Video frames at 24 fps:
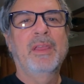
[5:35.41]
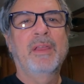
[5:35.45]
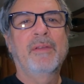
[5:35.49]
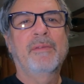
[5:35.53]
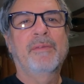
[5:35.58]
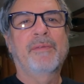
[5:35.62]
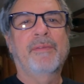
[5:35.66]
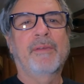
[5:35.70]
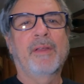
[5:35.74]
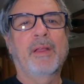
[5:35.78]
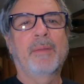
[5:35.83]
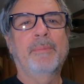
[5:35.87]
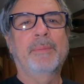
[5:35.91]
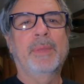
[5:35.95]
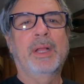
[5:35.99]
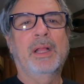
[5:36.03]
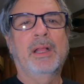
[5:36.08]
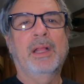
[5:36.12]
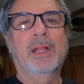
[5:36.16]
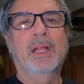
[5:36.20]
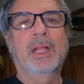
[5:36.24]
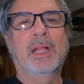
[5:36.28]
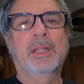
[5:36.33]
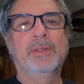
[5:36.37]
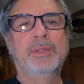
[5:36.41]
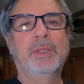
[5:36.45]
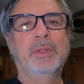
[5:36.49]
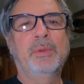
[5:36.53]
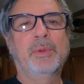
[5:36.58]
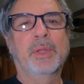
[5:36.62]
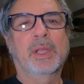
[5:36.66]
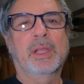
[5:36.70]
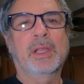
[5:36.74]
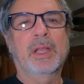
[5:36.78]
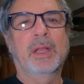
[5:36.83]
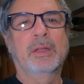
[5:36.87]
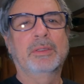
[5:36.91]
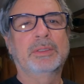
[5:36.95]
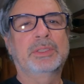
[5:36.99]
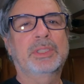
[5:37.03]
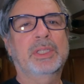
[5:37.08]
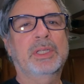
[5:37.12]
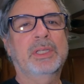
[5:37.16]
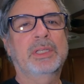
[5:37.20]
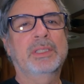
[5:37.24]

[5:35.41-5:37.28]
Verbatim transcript: from a, a newer coach,